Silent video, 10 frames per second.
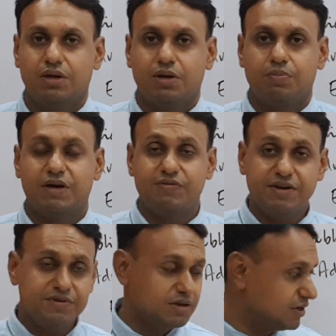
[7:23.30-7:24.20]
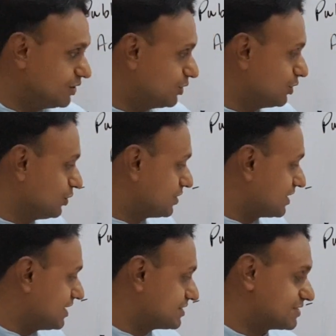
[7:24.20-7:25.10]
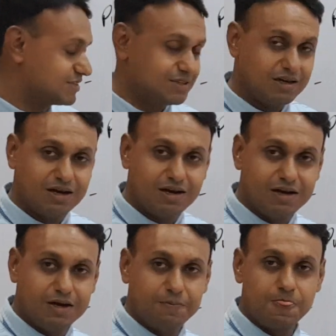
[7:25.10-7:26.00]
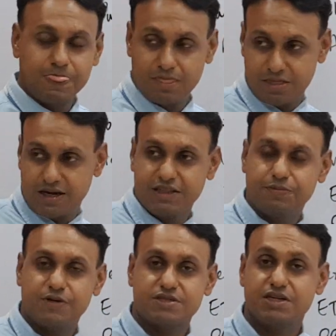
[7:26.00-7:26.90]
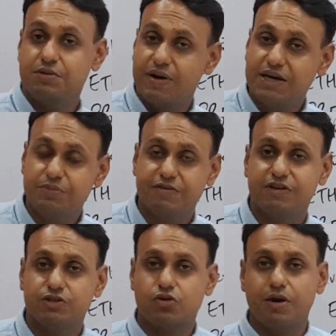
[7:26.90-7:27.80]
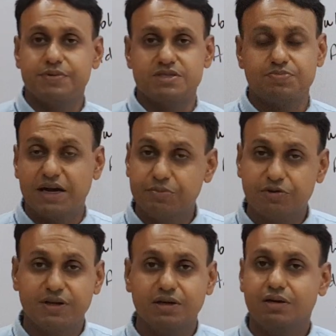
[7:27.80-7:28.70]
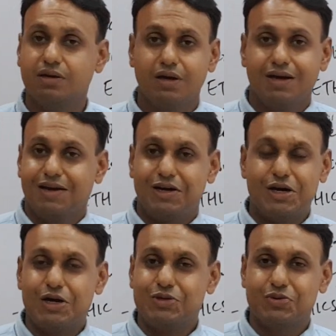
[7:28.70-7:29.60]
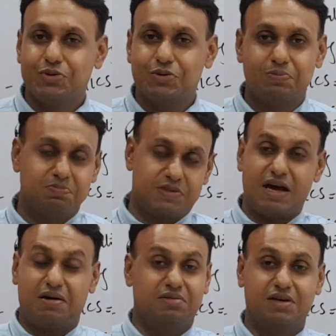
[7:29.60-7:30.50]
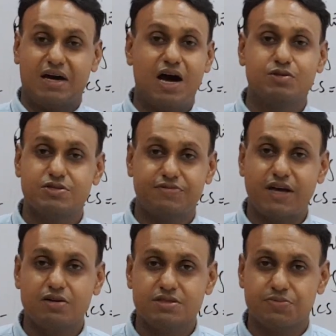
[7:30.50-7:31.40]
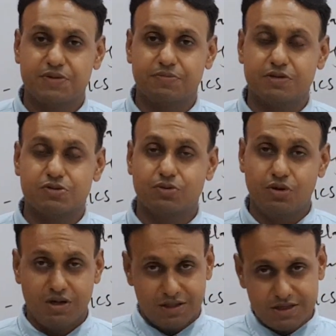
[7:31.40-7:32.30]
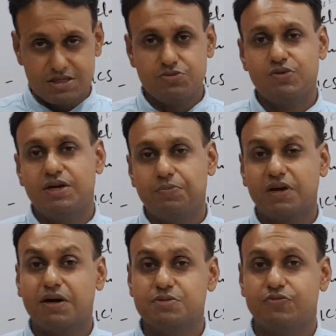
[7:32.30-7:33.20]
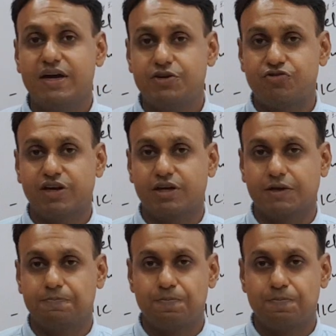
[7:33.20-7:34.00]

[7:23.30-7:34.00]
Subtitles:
But when we look at the other person, he might be a philanthropist, might be running the houses of thousands of people. So this is where it becomes very tricky.